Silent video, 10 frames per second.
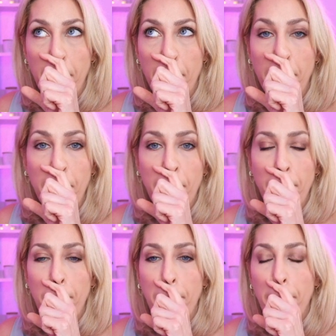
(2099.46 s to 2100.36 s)
Hmm.
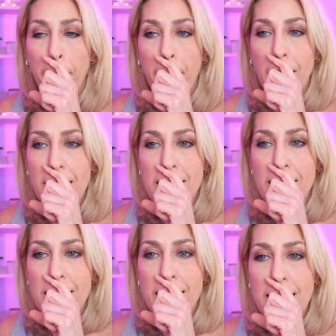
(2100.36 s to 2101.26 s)

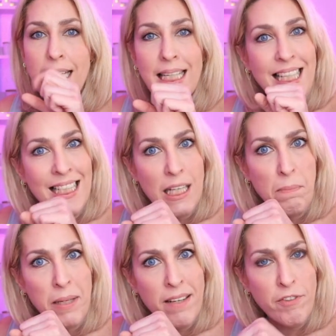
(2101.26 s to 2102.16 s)
Did they test that
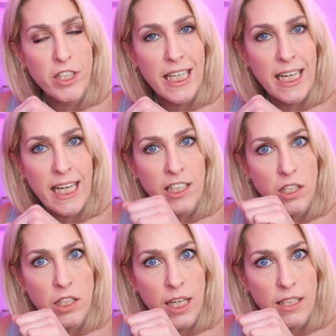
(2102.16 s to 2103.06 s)
bunny for DNA?
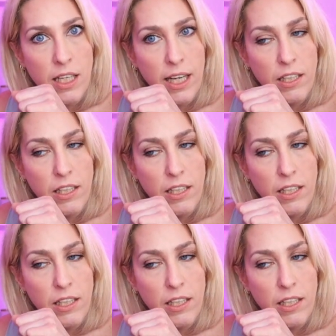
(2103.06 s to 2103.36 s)
Just asking.